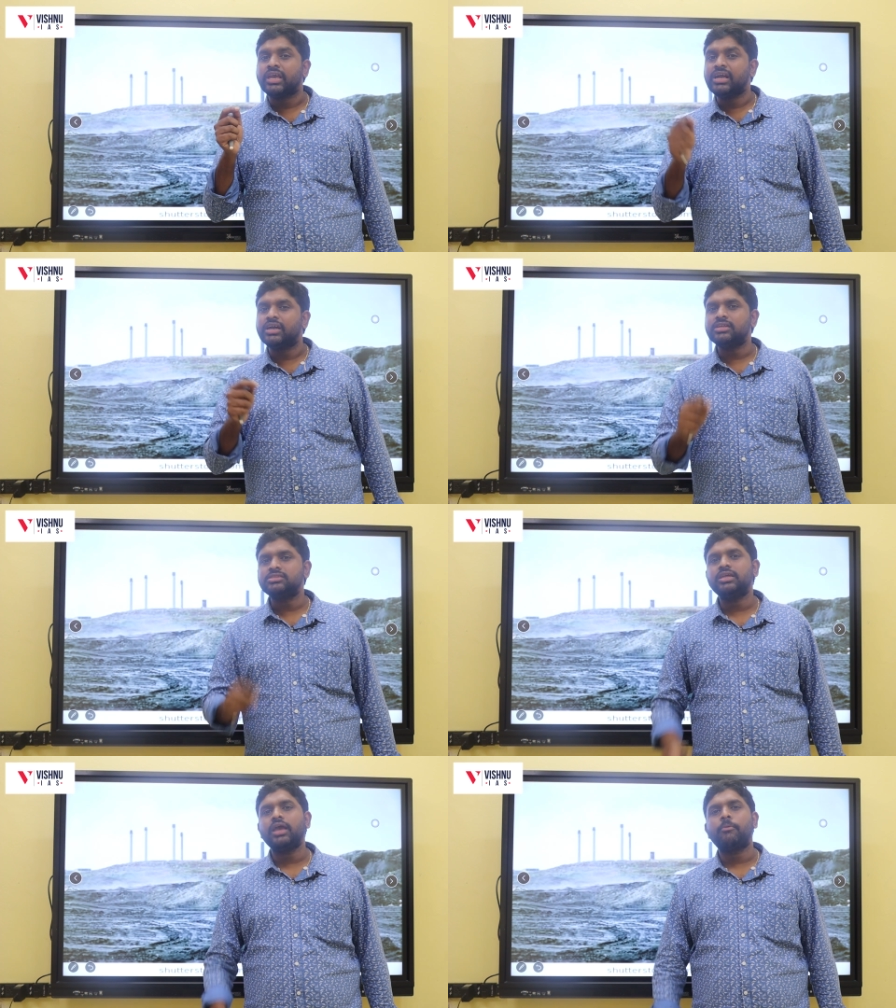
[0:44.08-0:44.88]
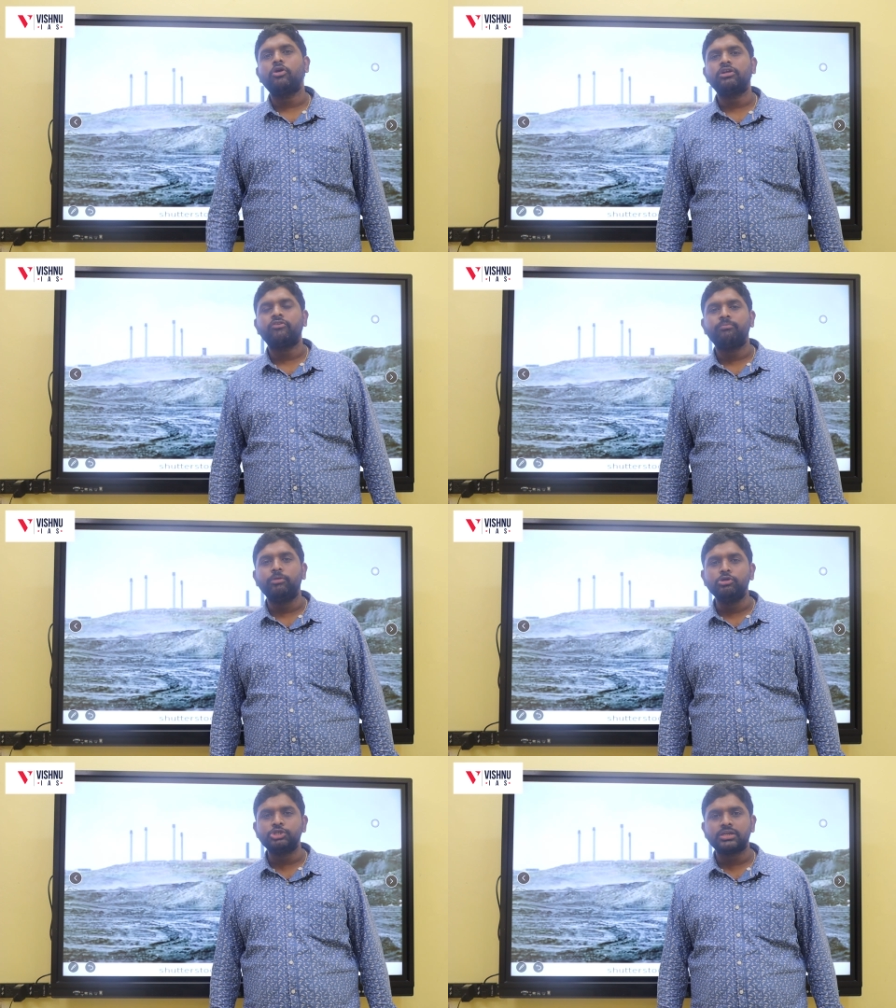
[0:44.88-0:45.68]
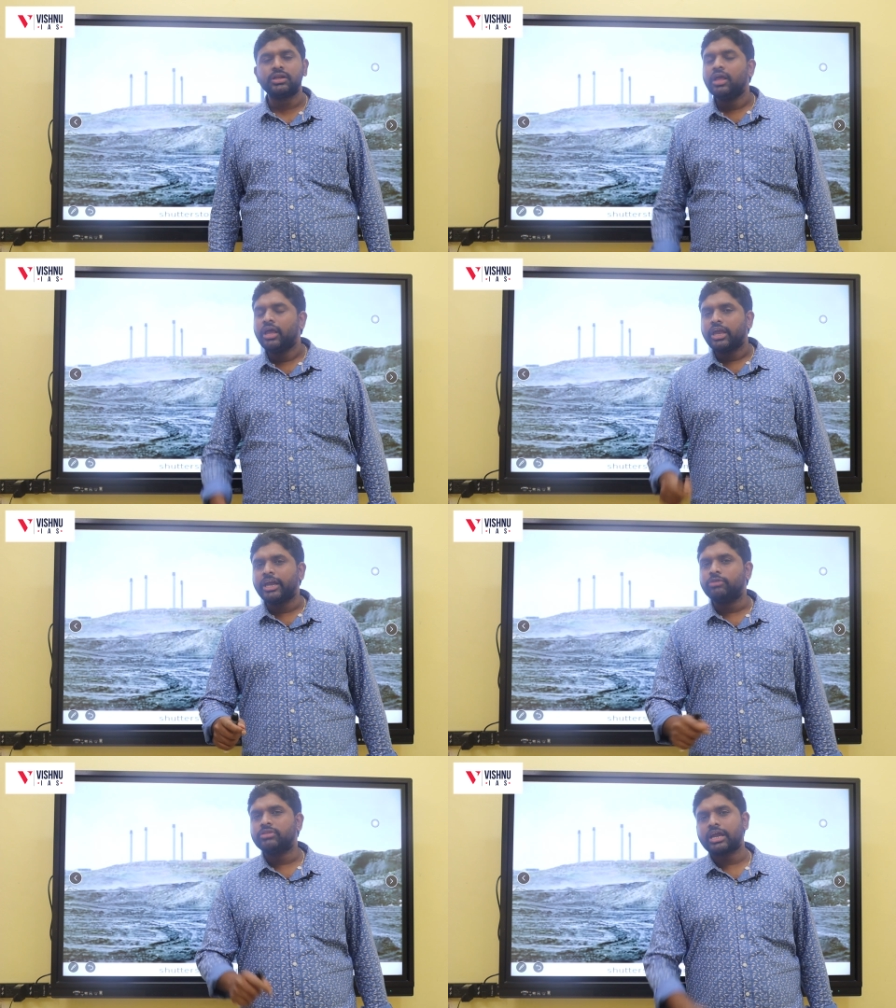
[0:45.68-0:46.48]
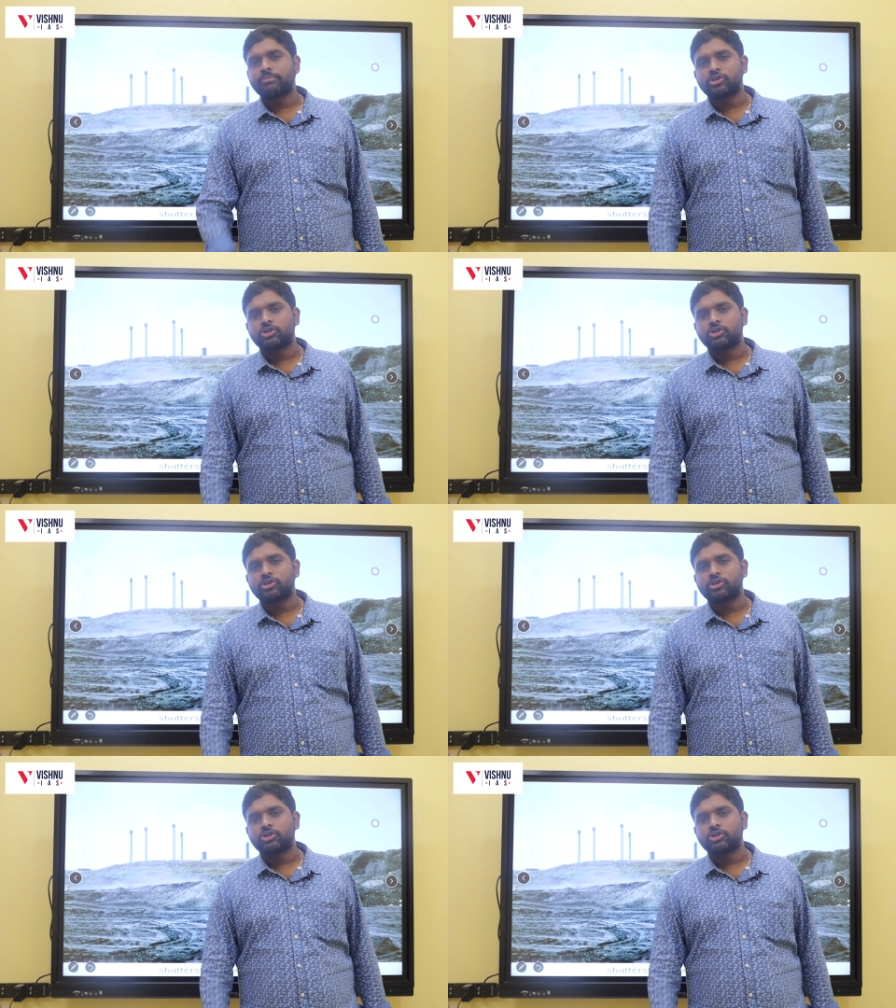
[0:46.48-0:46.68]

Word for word: increase the amount of pollution into the